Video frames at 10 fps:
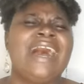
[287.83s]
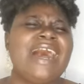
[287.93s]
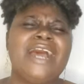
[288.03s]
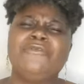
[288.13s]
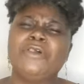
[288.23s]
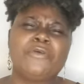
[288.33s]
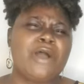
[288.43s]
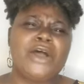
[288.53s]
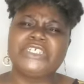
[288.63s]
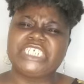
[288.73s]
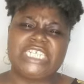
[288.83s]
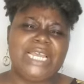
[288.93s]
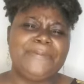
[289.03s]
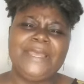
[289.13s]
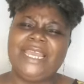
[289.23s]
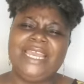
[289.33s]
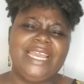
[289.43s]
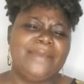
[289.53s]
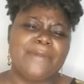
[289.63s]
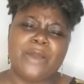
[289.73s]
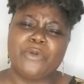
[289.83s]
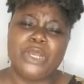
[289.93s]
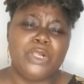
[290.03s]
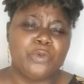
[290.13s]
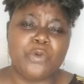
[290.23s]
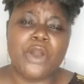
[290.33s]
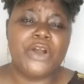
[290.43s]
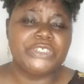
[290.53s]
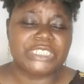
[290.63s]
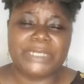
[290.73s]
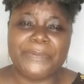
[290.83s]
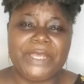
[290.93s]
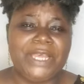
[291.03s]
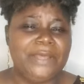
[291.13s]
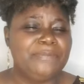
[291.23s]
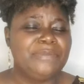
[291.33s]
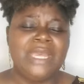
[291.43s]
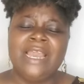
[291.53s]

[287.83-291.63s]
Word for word: I will worship him, I will worship him